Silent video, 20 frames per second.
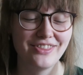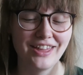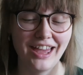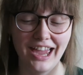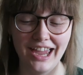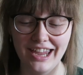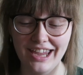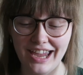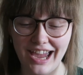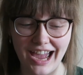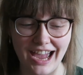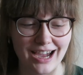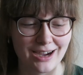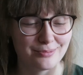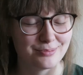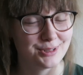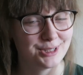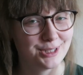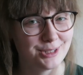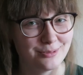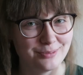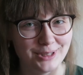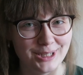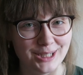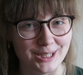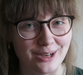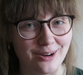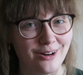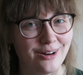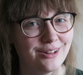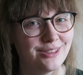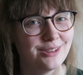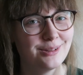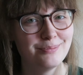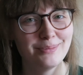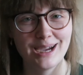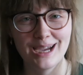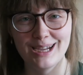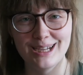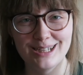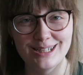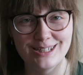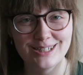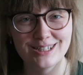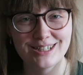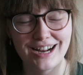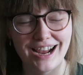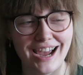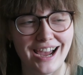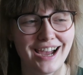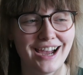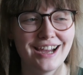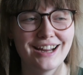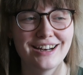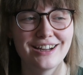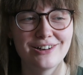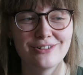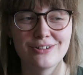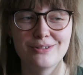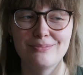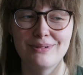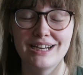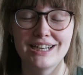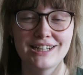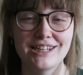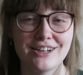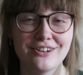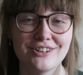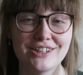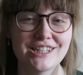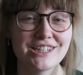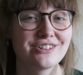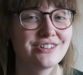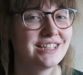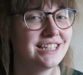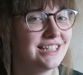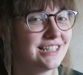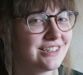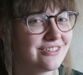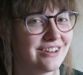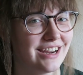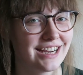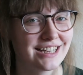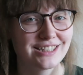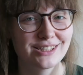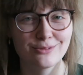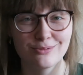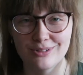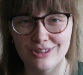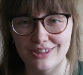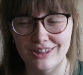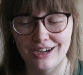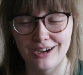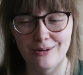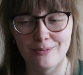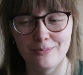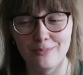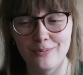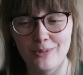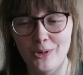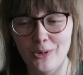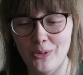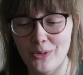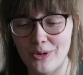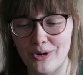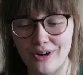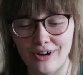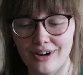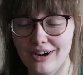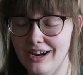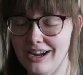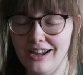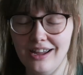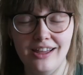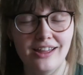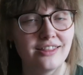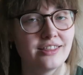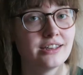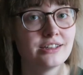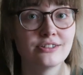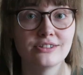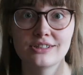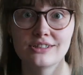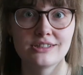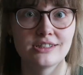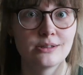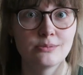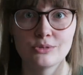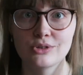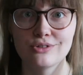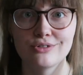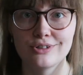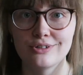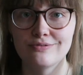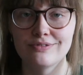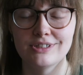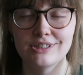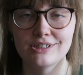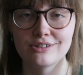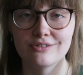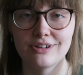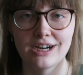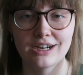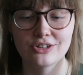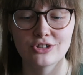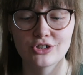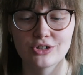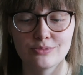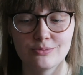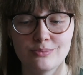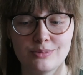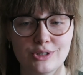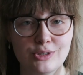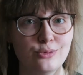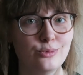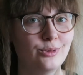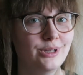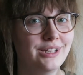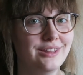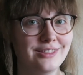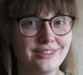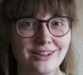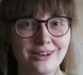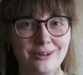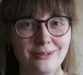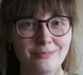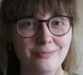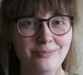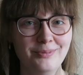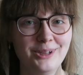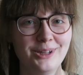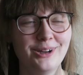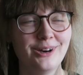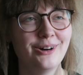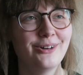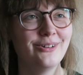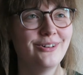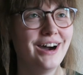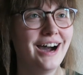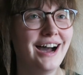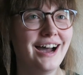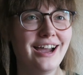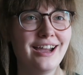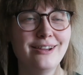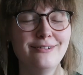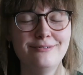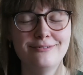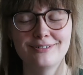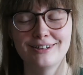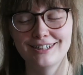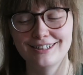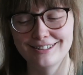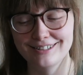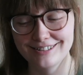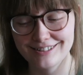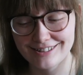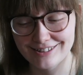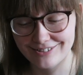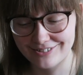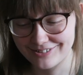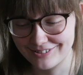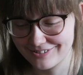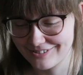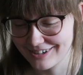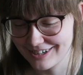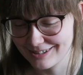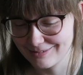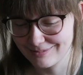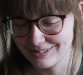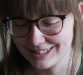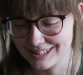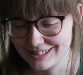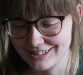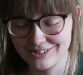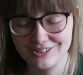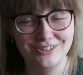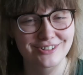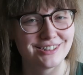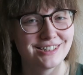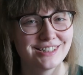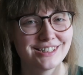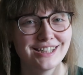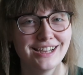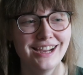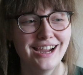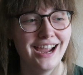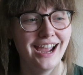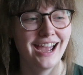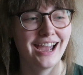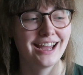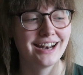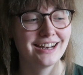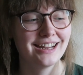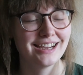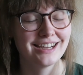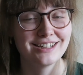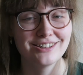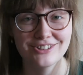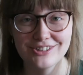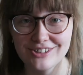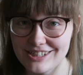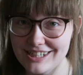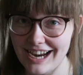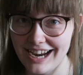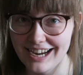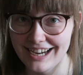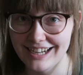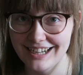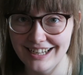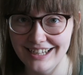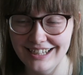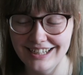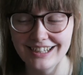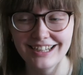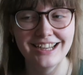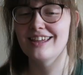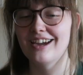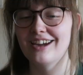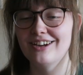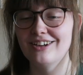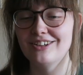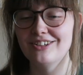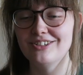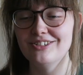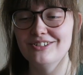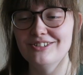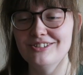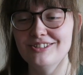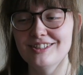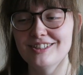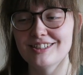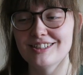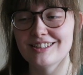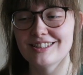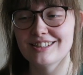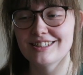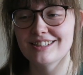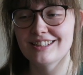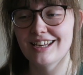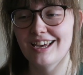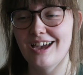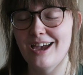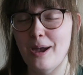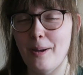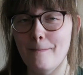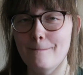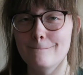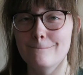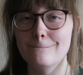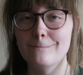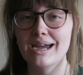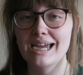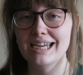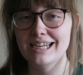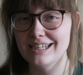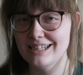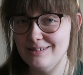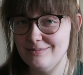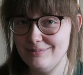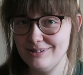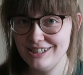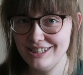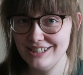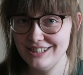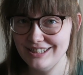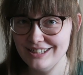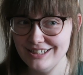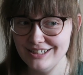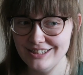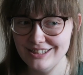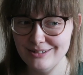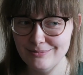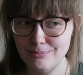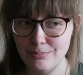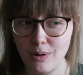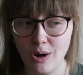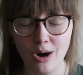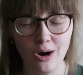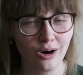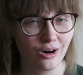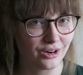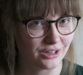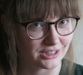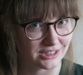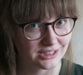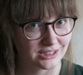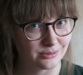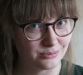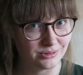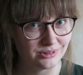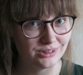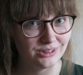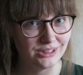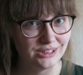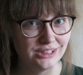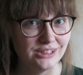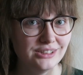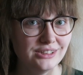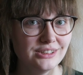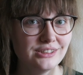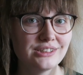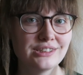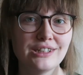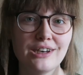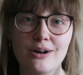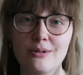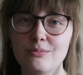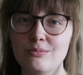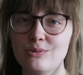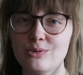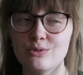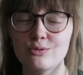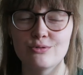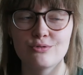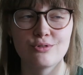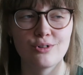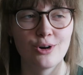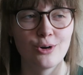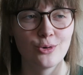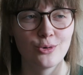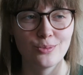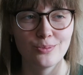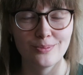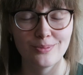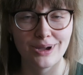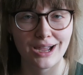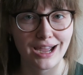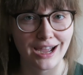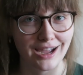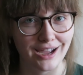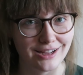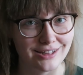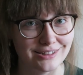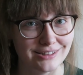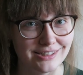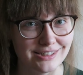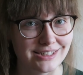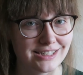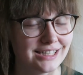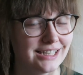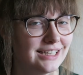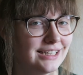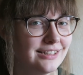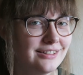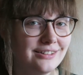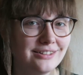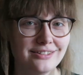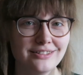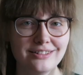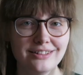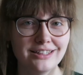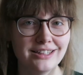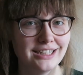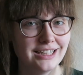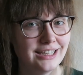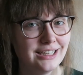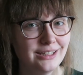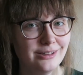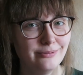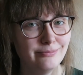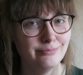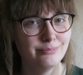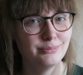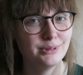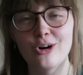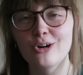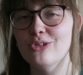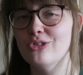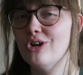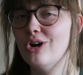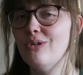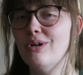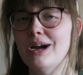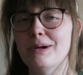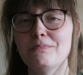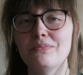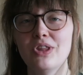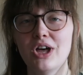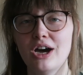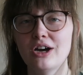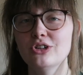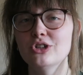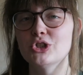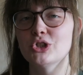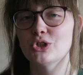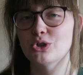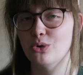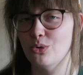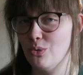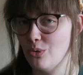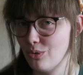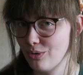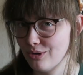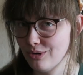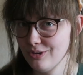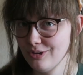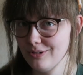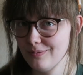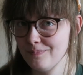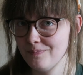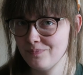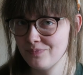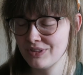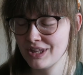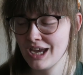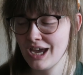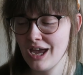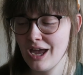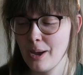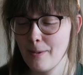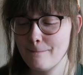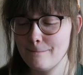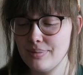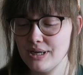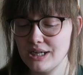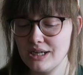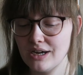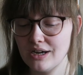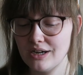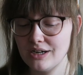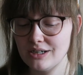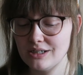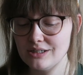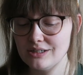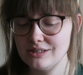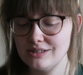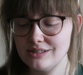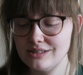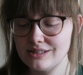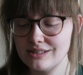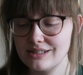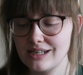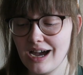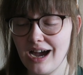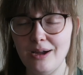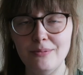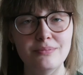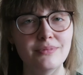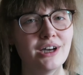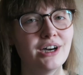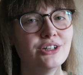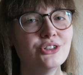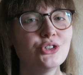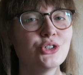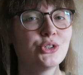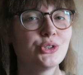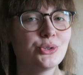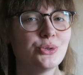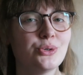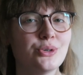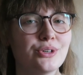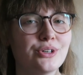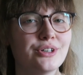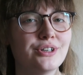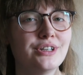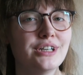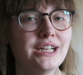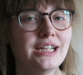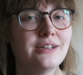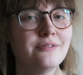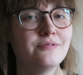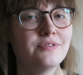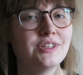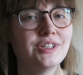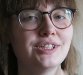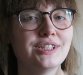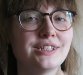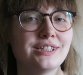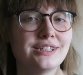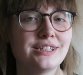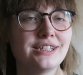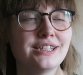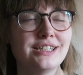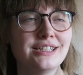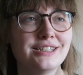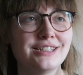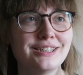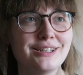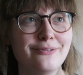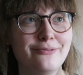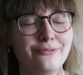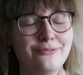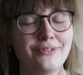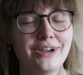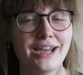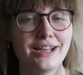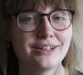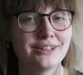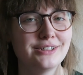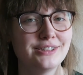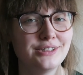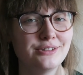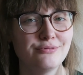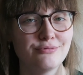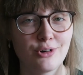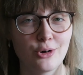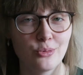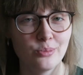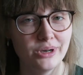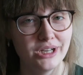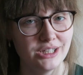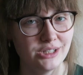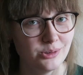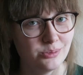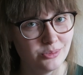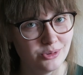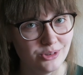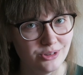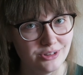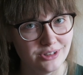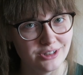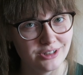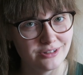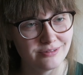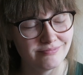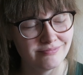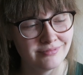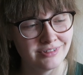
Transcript: they happen to be on the page and our main character interacts with them or there's some sort of interaction between them, you know, I find it so incredibly interesting and entertaining. There's maybe, possibly some romance kindling, although I'm not sure because I'm not sure if this is a fantasy romance book.